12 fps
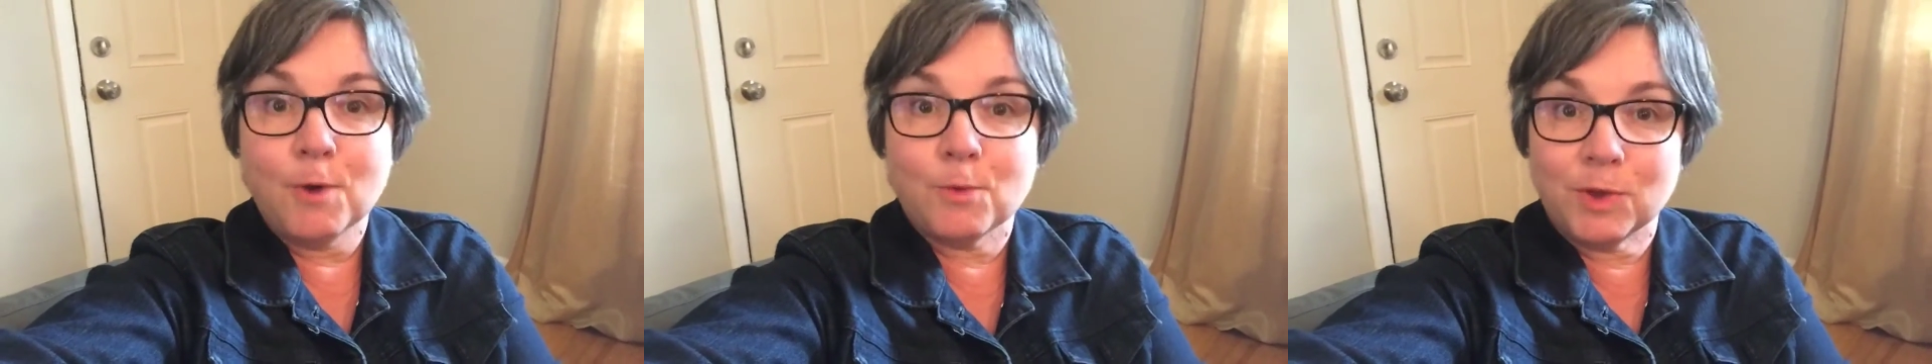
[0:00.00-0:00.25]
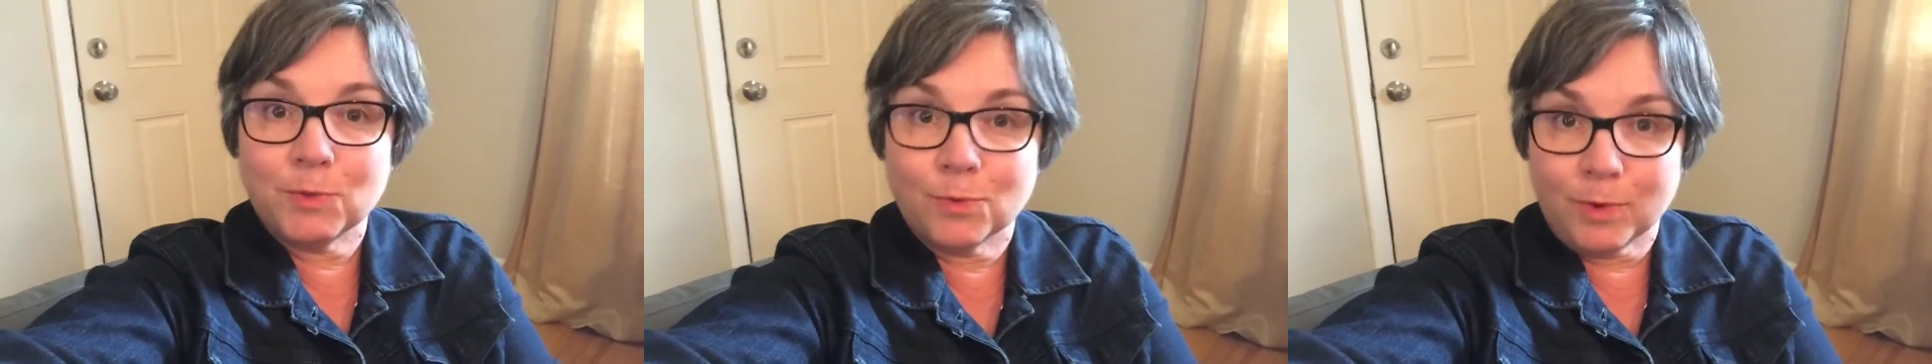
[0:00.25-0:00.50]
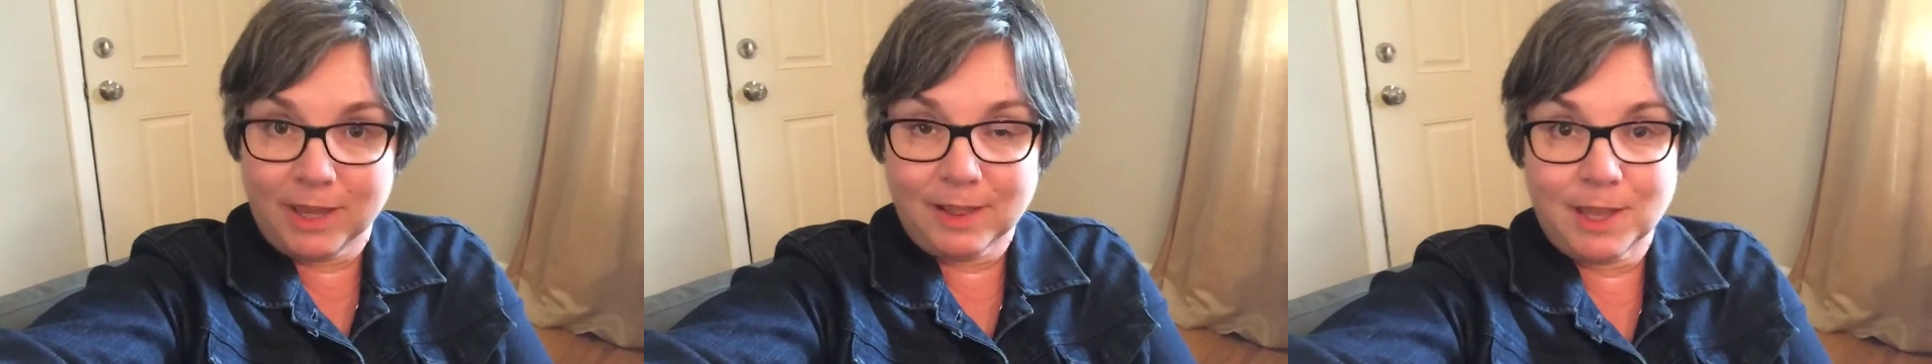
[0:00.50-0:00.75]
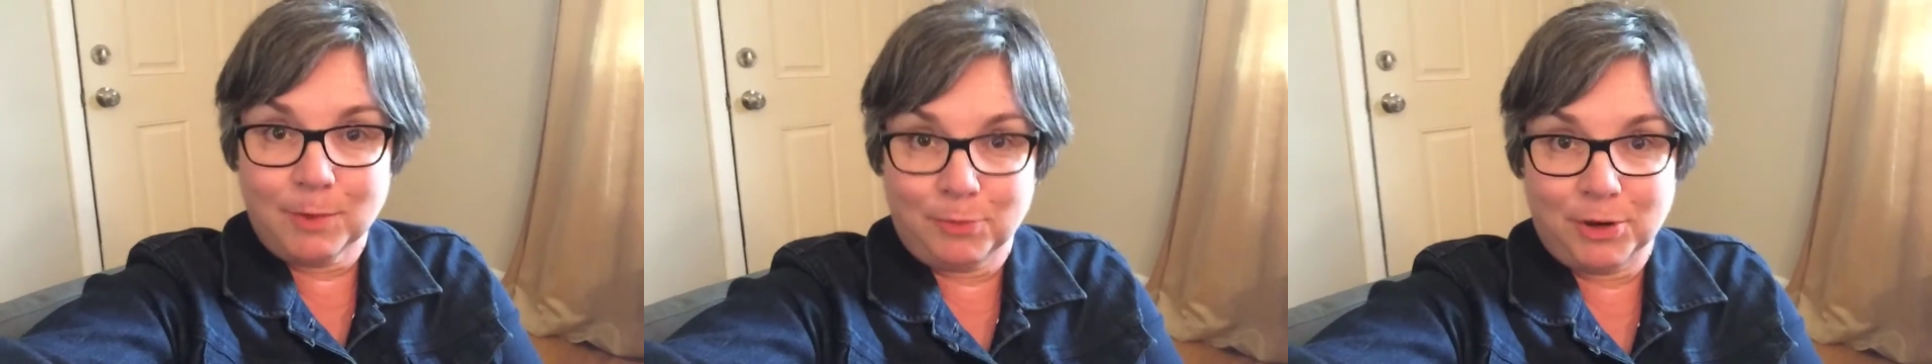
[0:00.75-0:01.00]
We
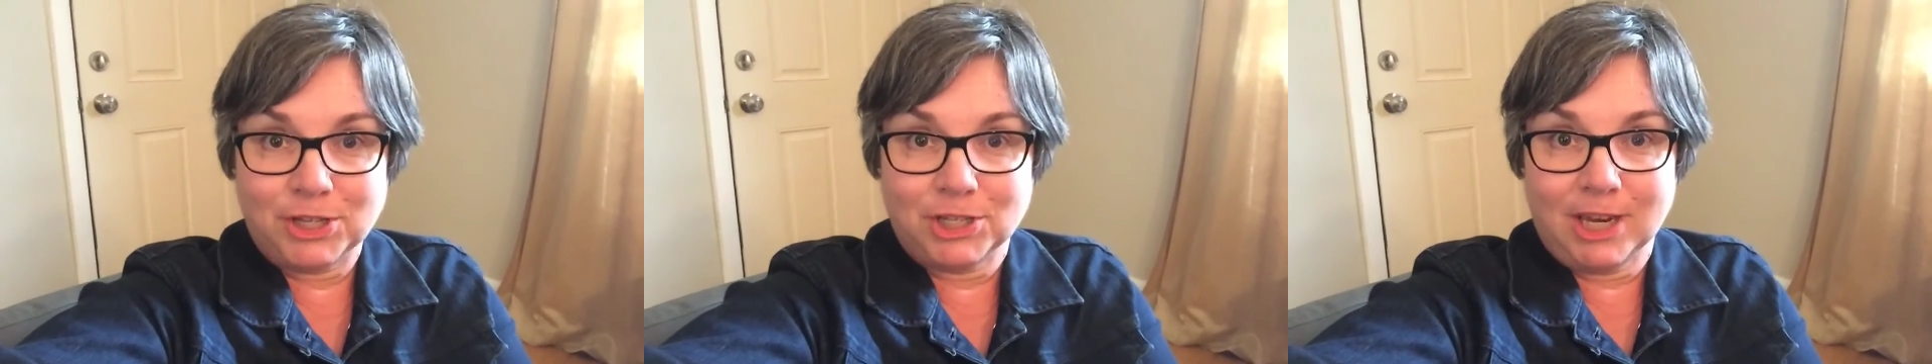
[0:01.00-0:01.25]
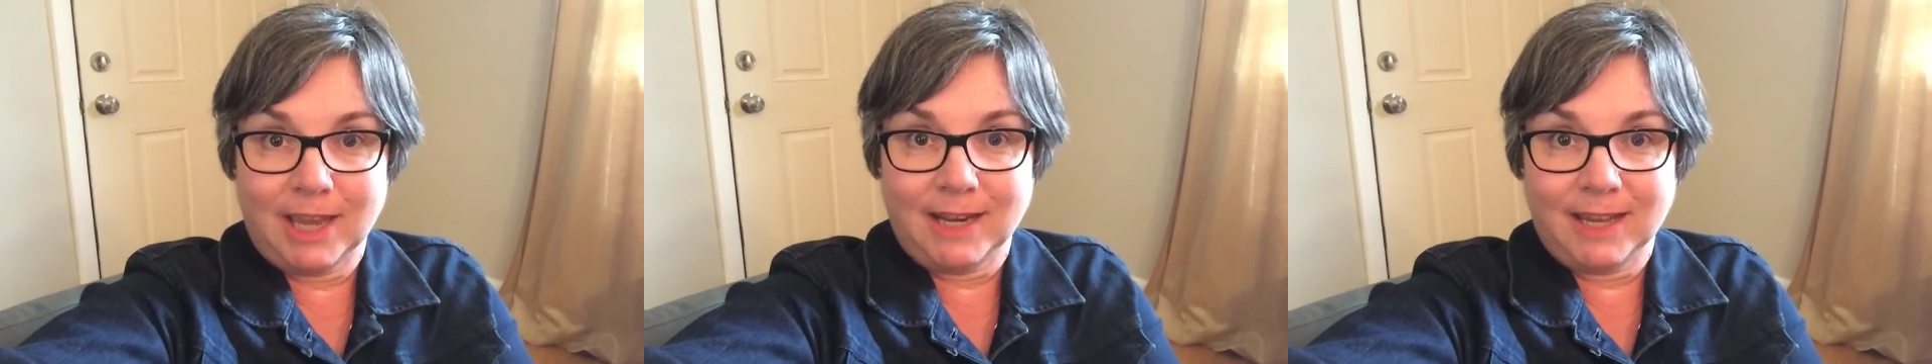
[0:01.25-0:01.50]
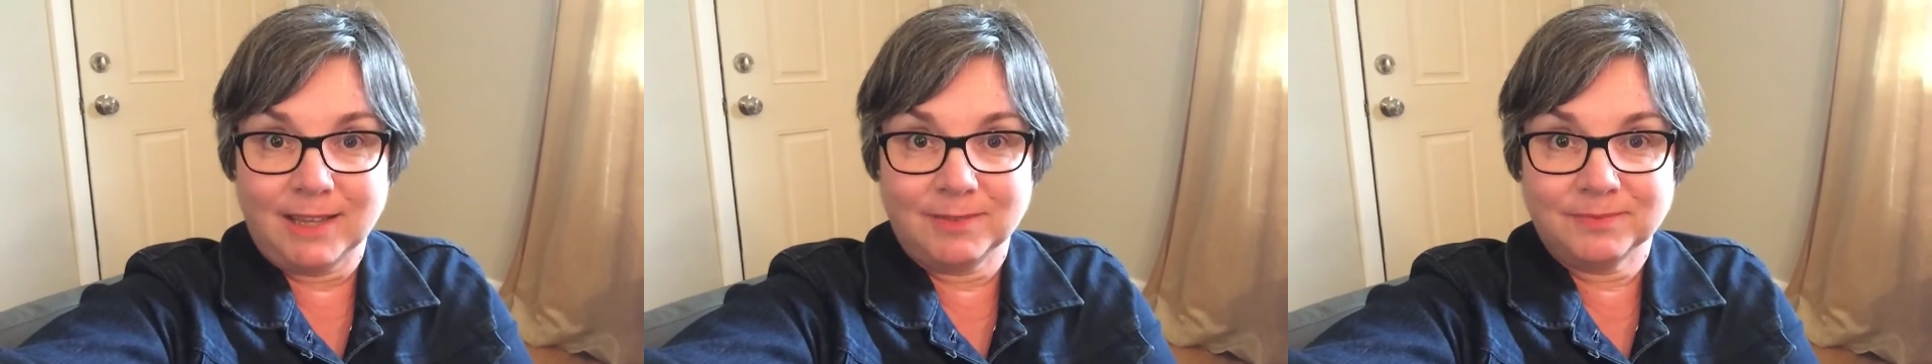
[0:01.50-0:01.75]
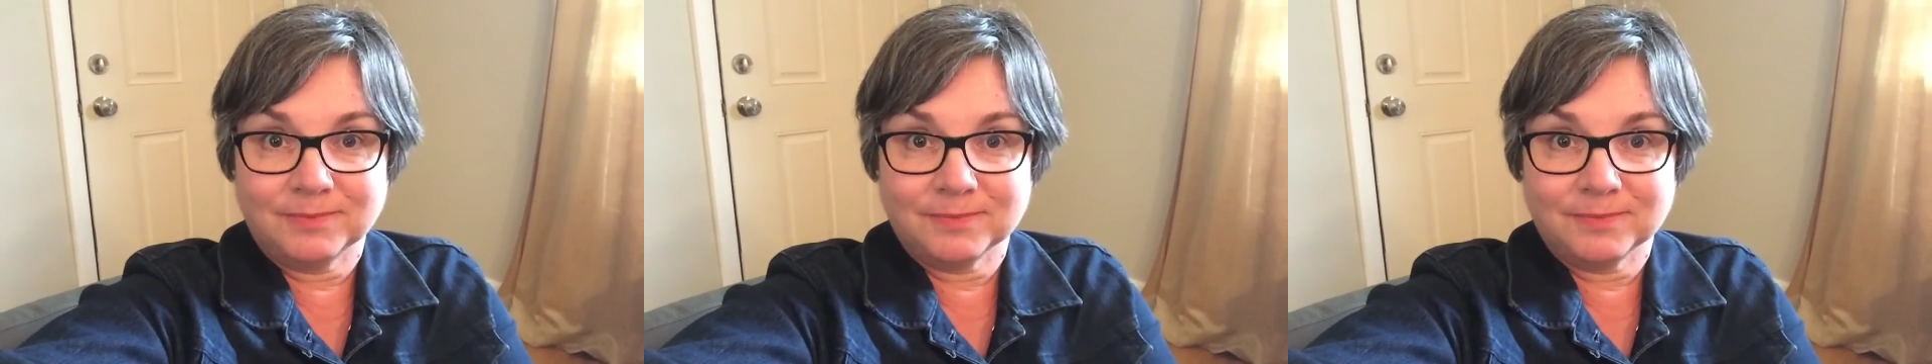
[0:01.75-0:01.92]
really appreciate it.